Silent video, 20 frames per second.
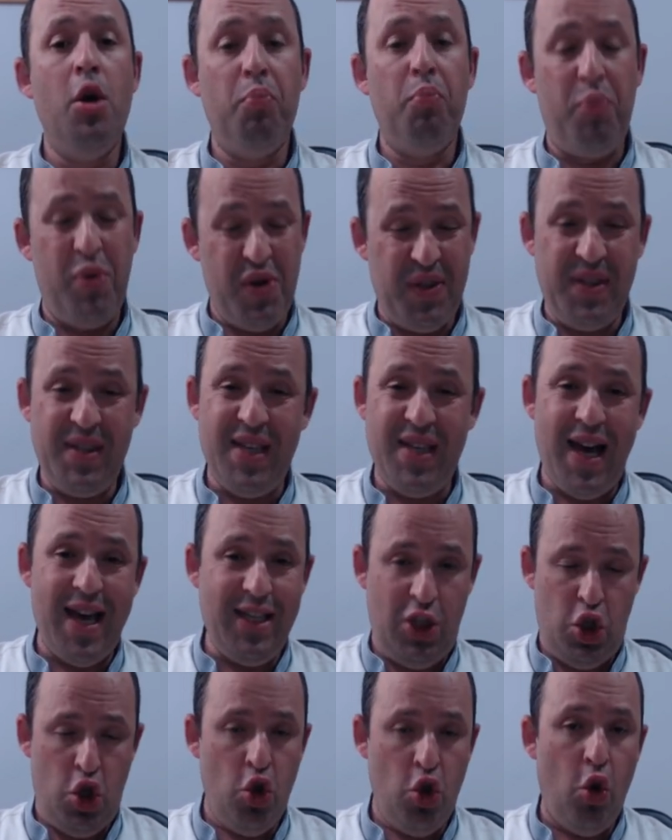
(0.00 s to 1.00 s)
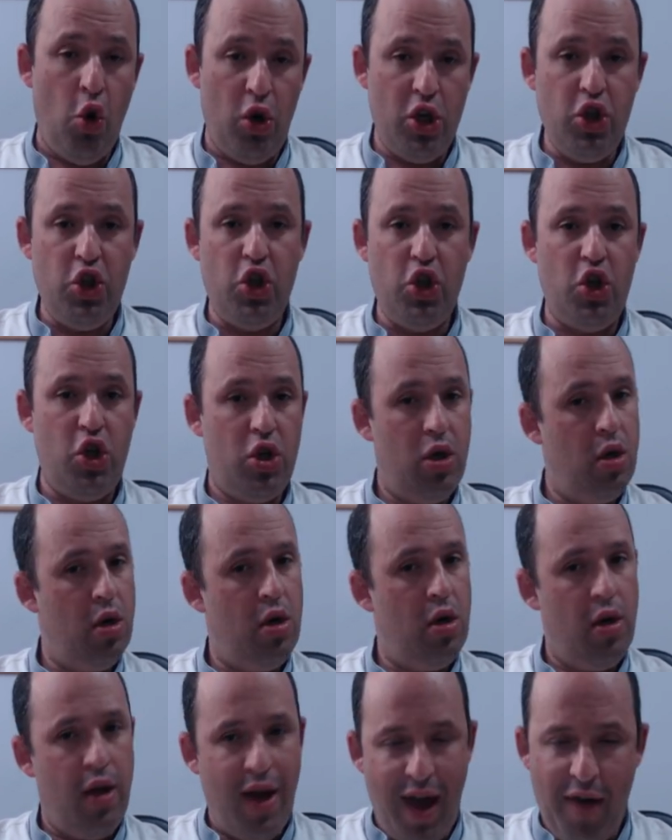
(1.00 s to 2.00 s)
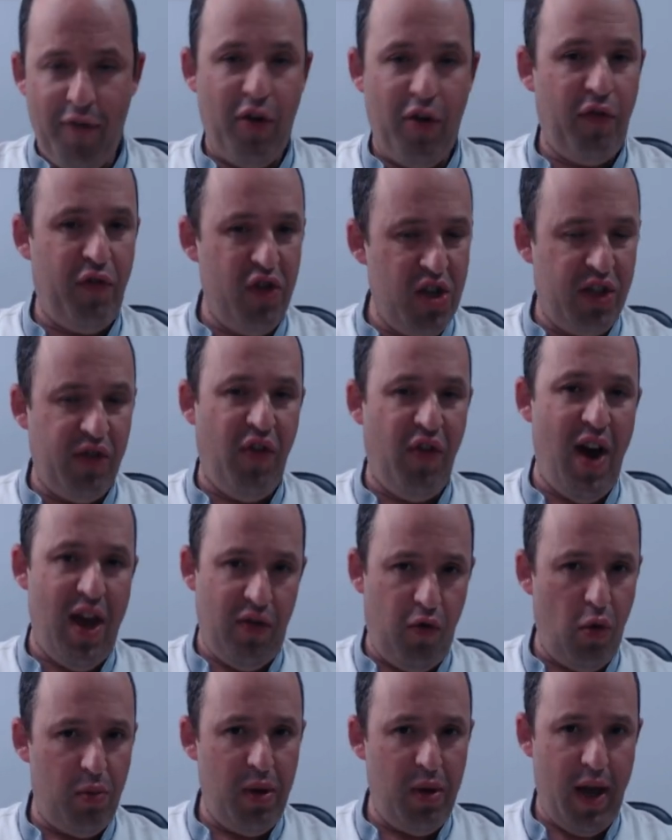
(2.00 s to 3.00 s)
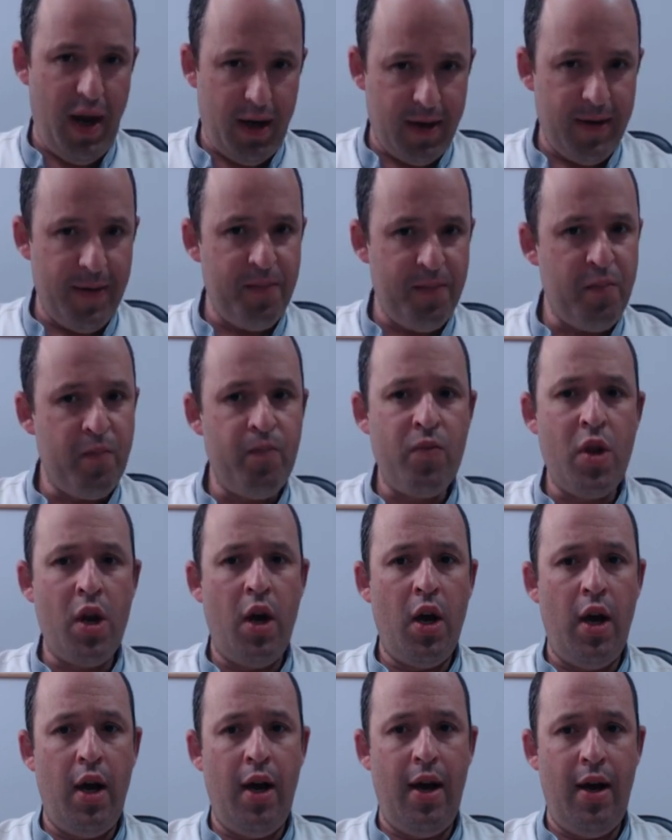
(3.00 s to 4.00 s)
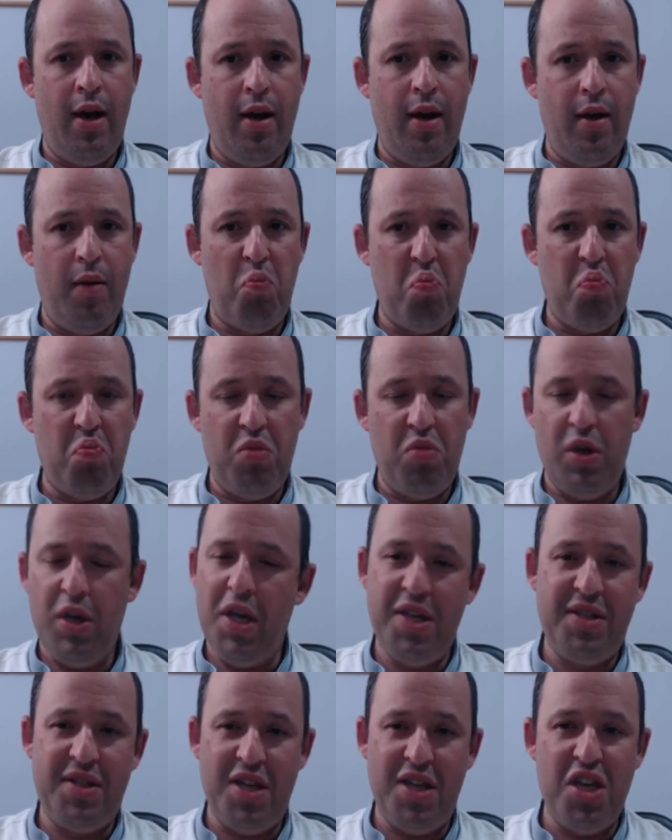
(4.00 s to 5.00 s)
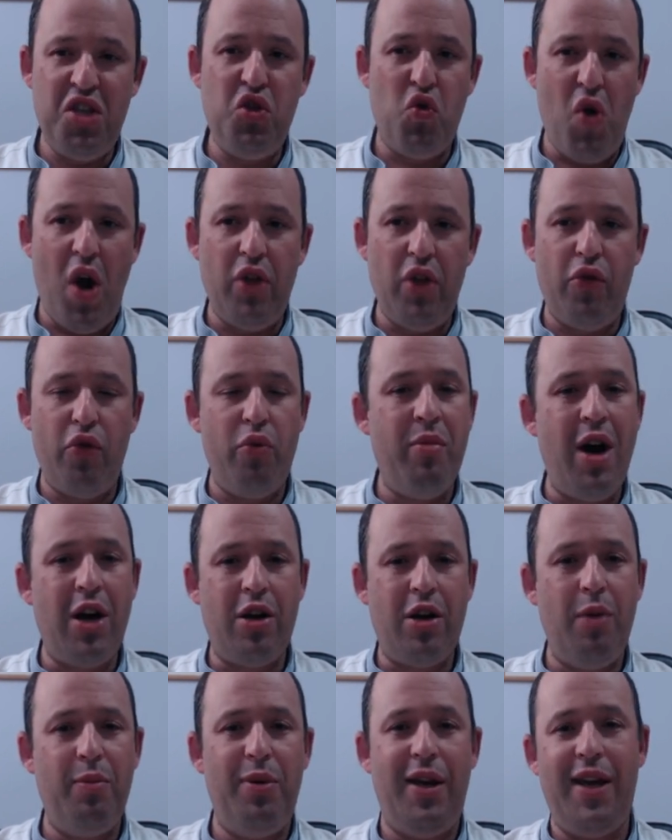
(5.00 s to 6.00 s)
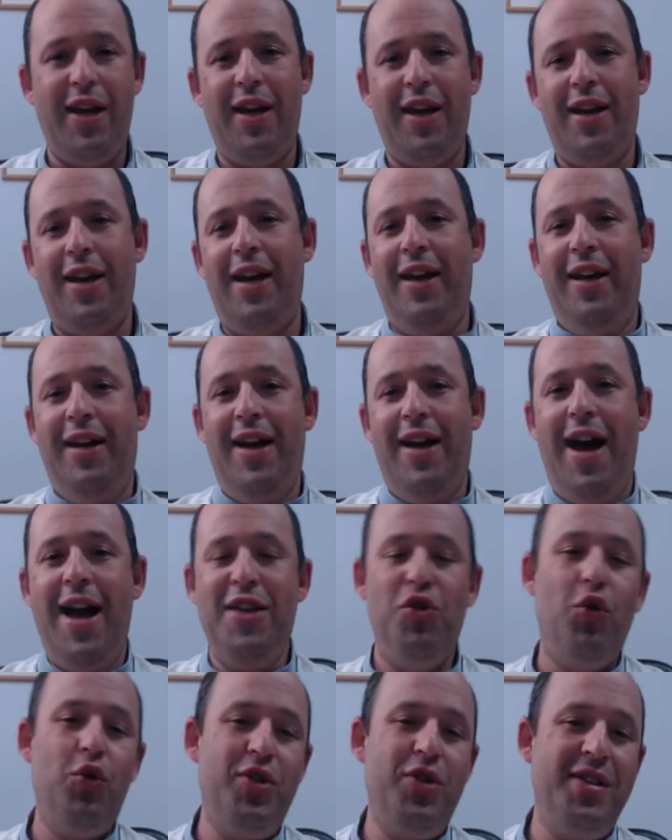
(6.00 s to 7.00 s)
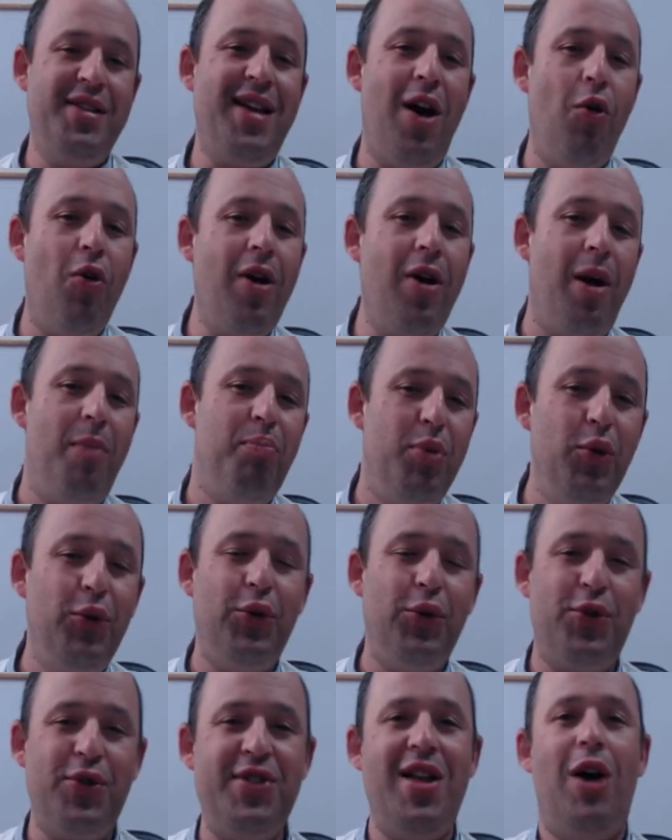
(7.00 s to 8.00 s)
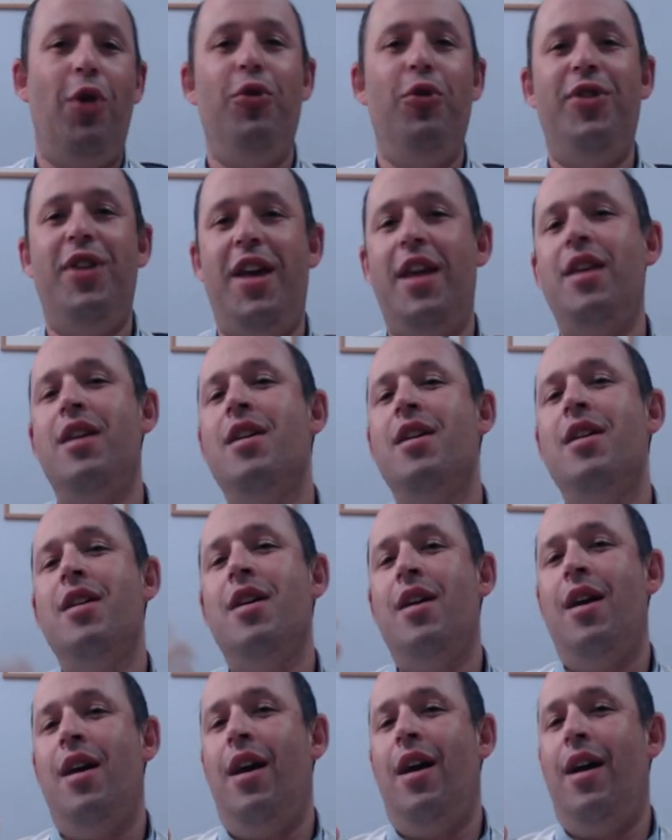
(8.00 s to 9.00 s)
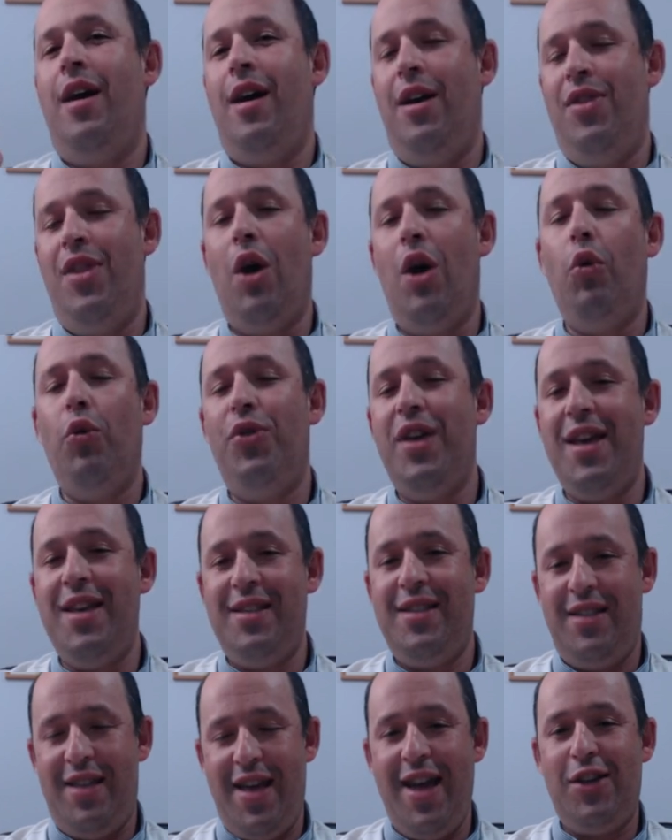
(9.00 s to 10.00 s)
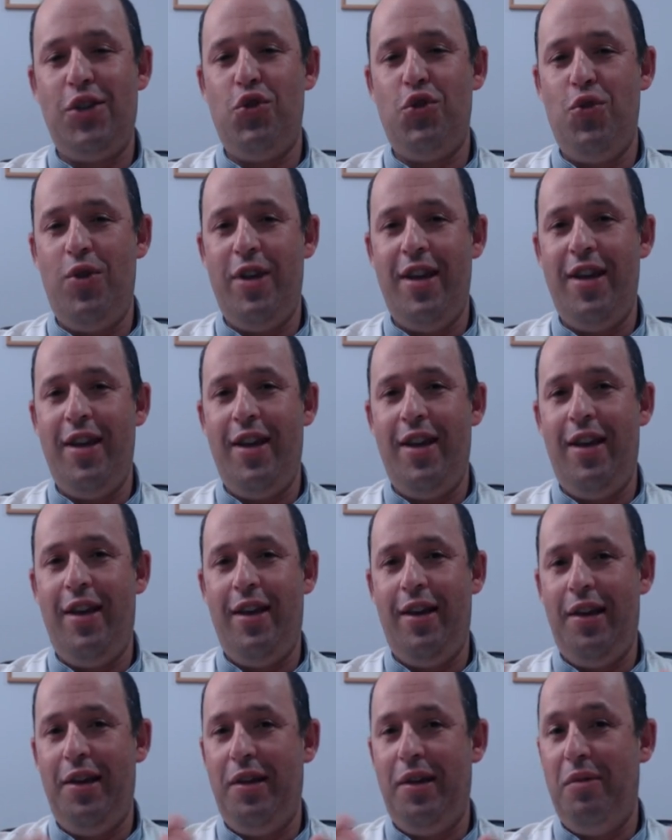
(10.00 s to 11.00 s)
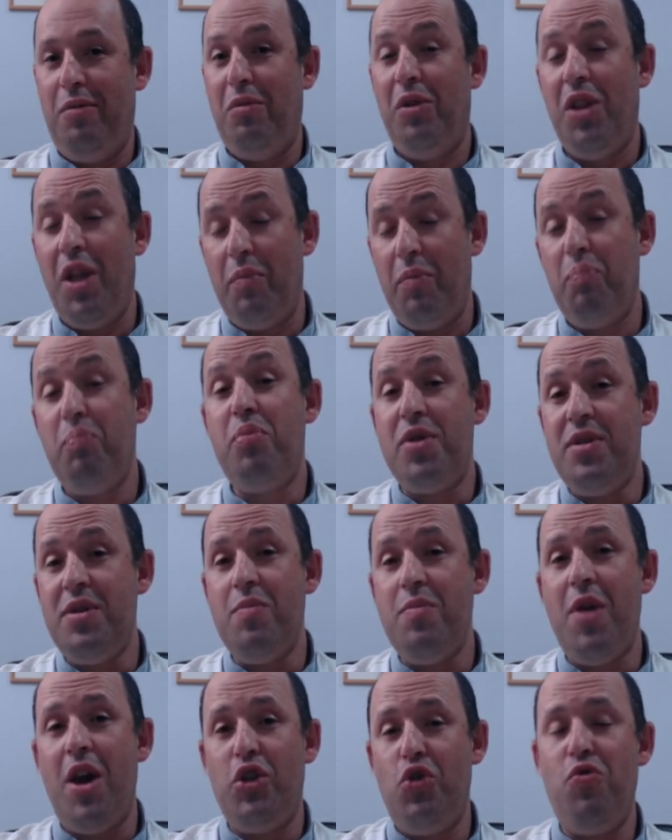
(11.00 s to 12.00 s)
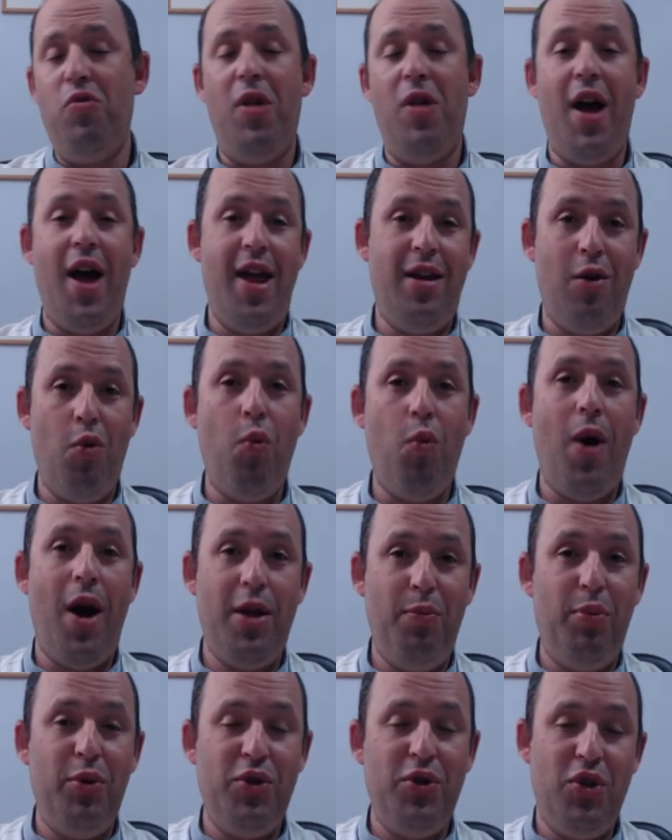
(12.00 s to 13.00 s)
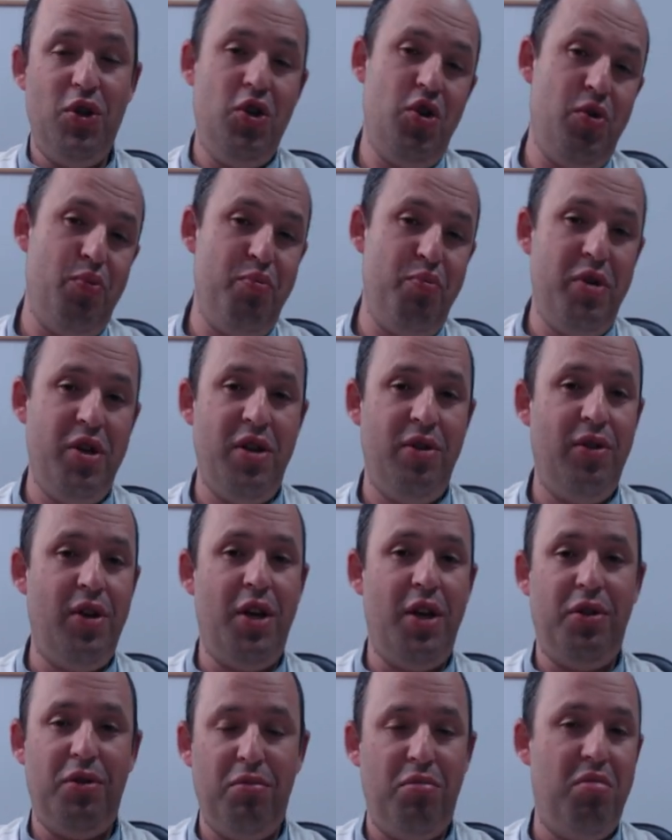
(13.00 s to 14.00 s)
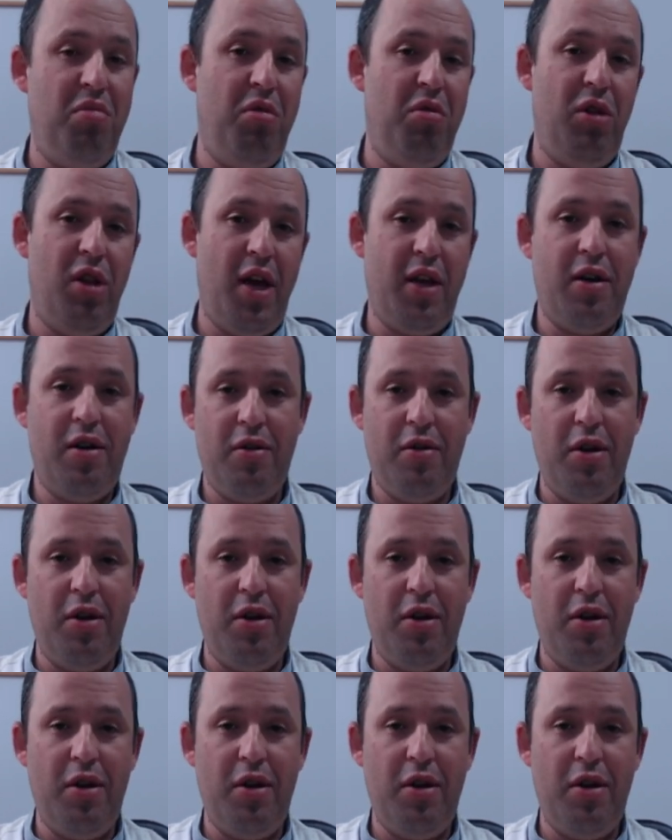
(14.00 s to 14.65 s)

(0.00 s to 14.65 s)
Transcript: precise knowledge, everything is fine for black. It's rather remarkably, I notice how computers nowadays actually pretty much like white position, meaning that like